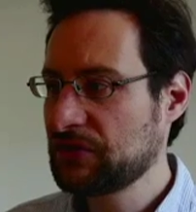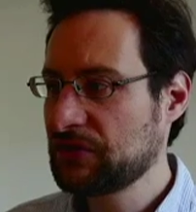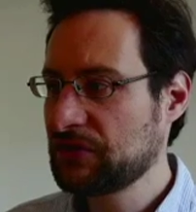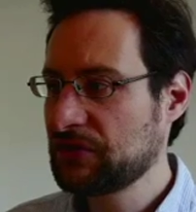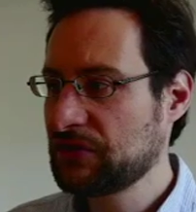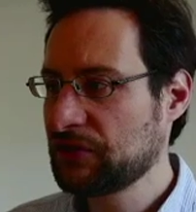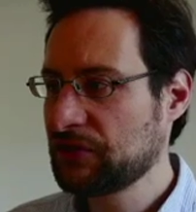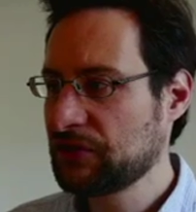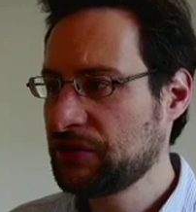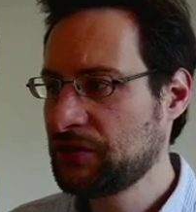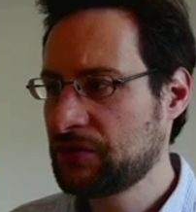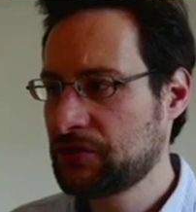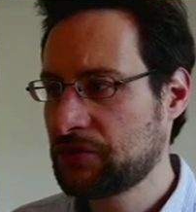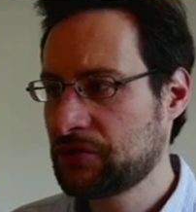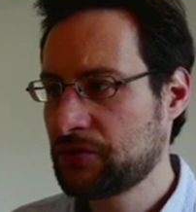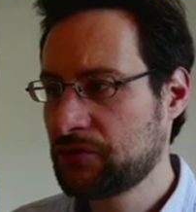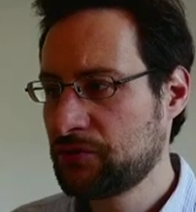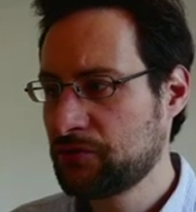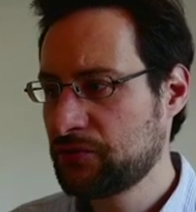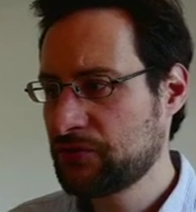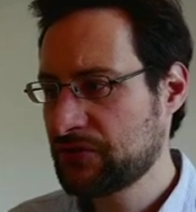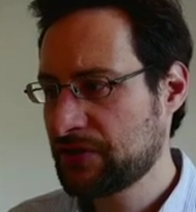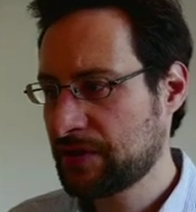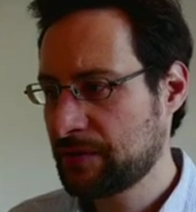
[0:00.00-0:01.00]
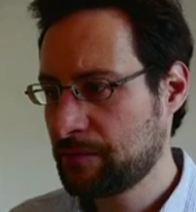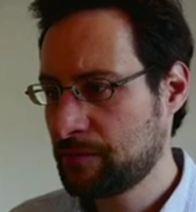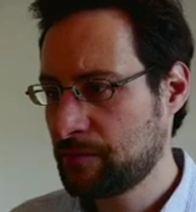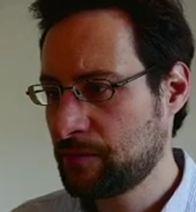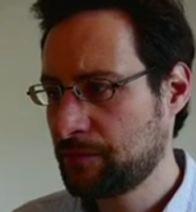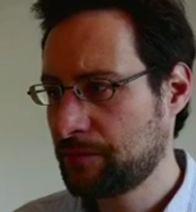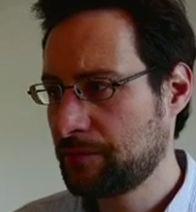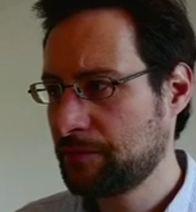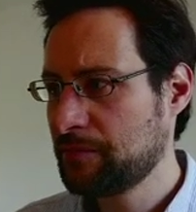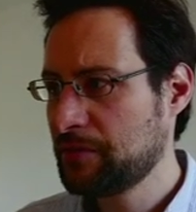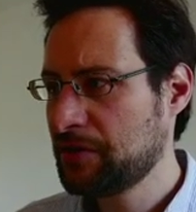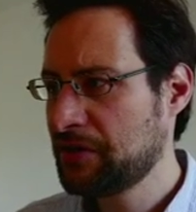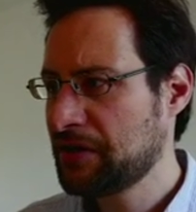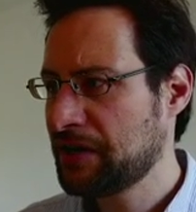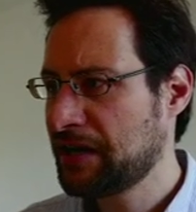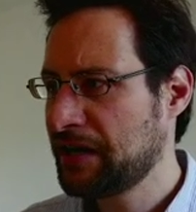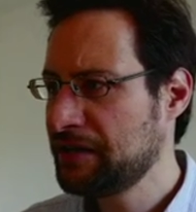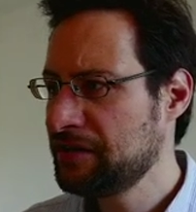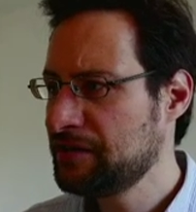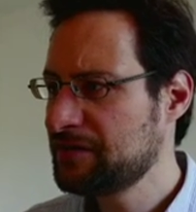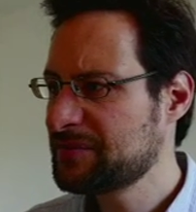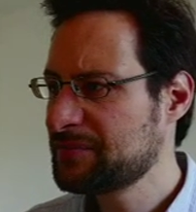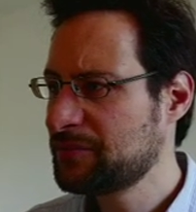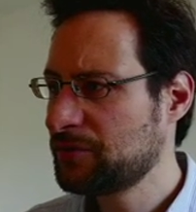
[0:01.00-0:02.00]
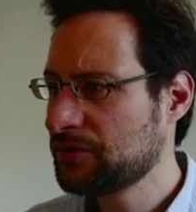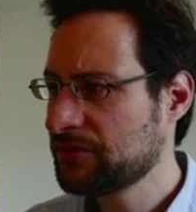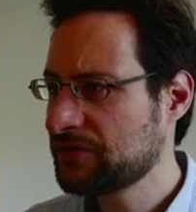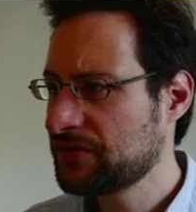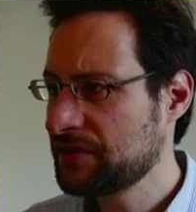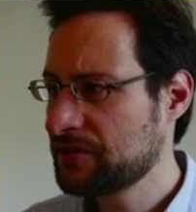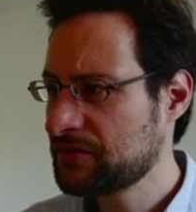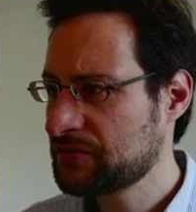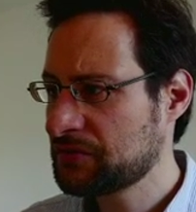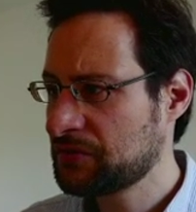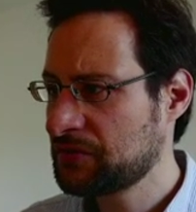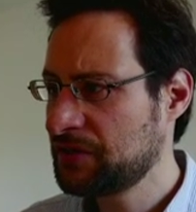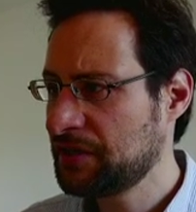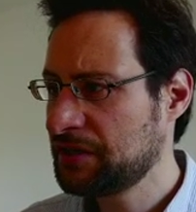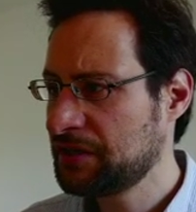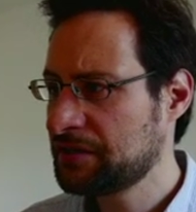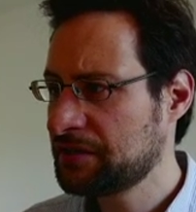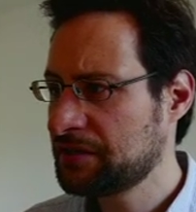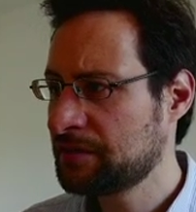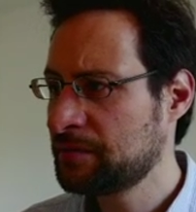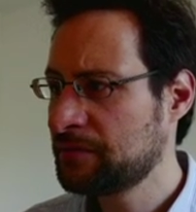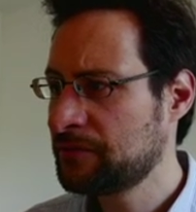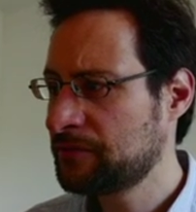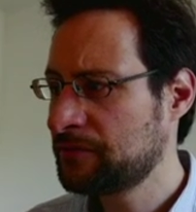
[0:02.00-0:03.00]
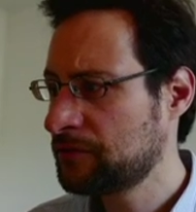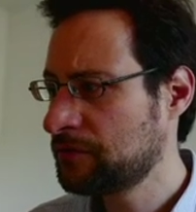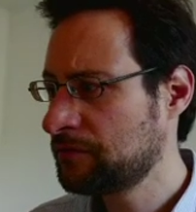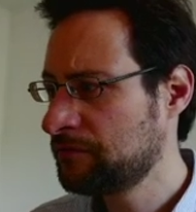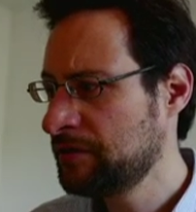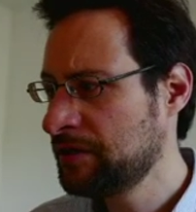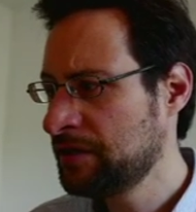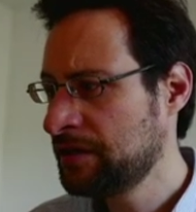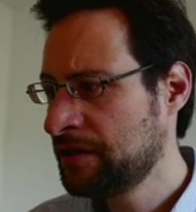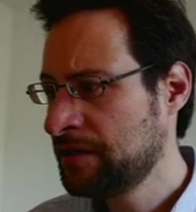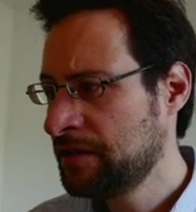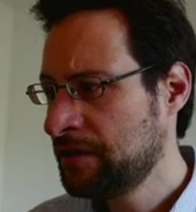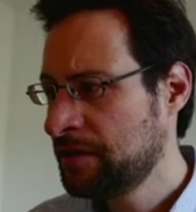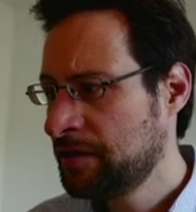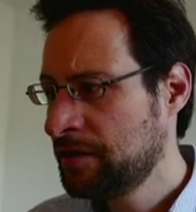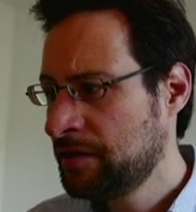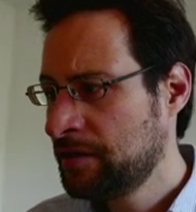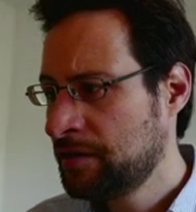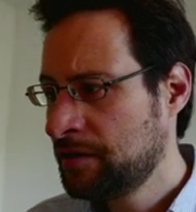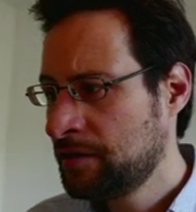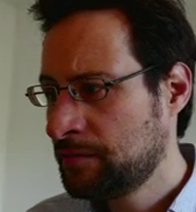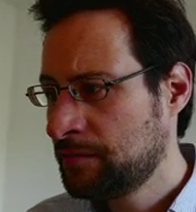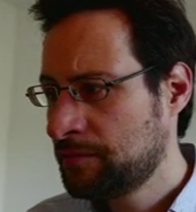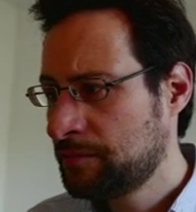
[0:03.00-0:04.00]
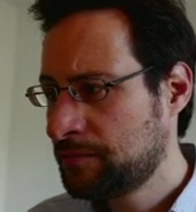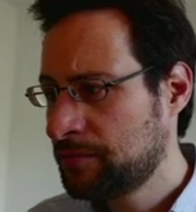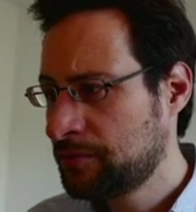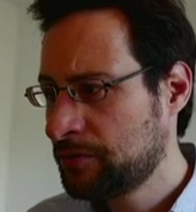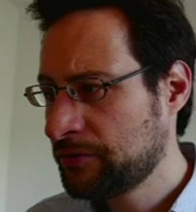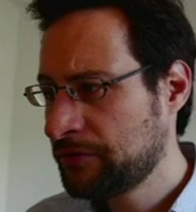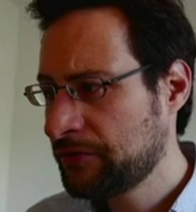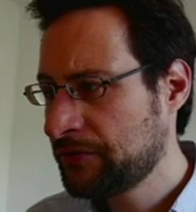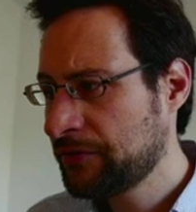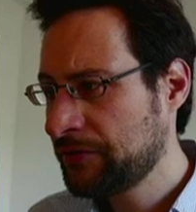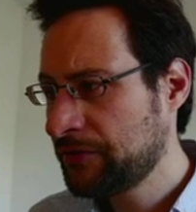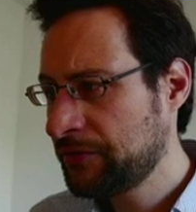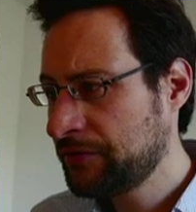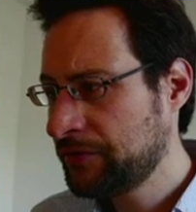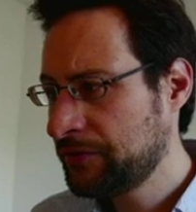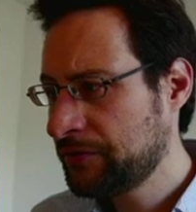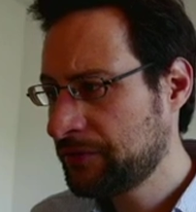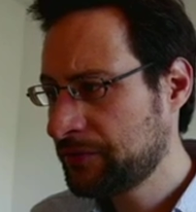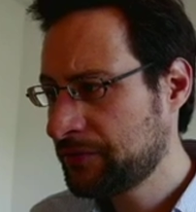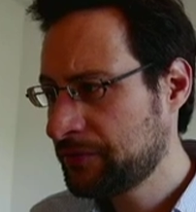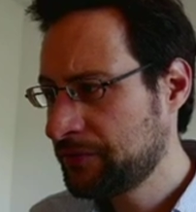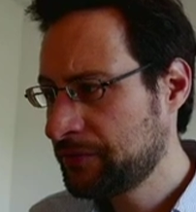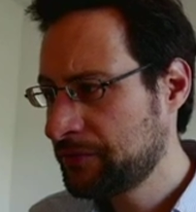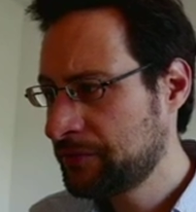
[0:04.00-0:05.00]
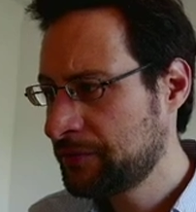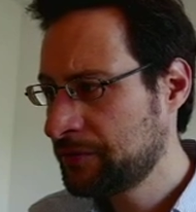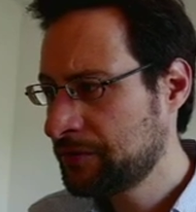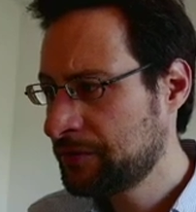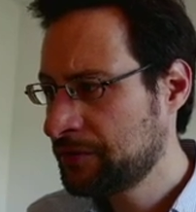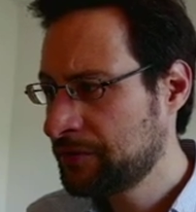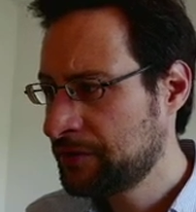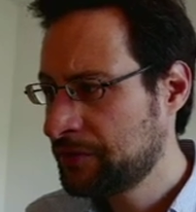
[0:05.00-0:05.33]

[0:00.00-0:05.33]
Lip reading: I still need to do some tiny small things to data before we put this into